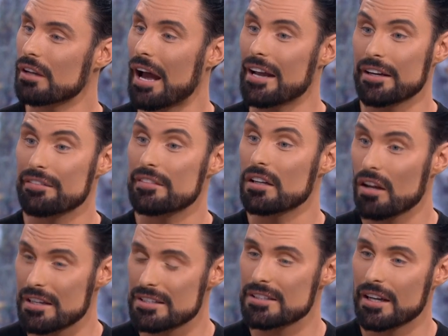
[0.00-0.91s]
And if the
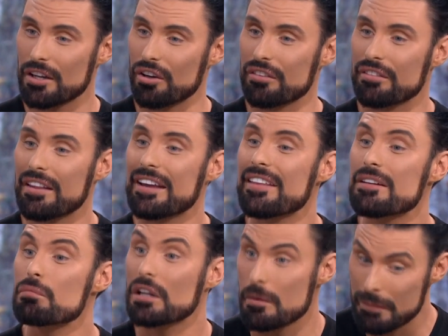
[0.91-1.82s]
lights stay on, they
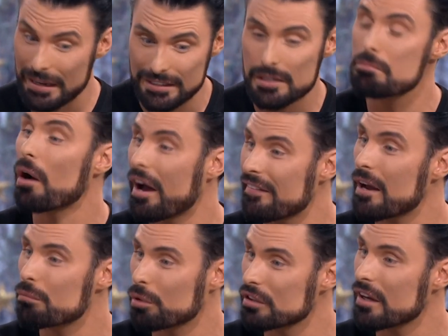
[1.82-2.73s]
then commit to buy
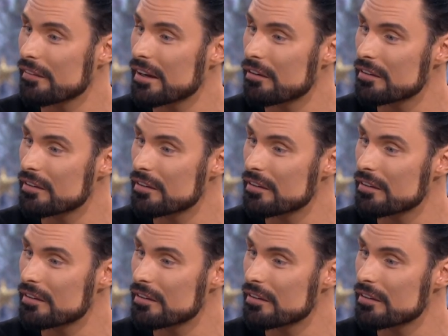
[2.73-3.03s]
that product there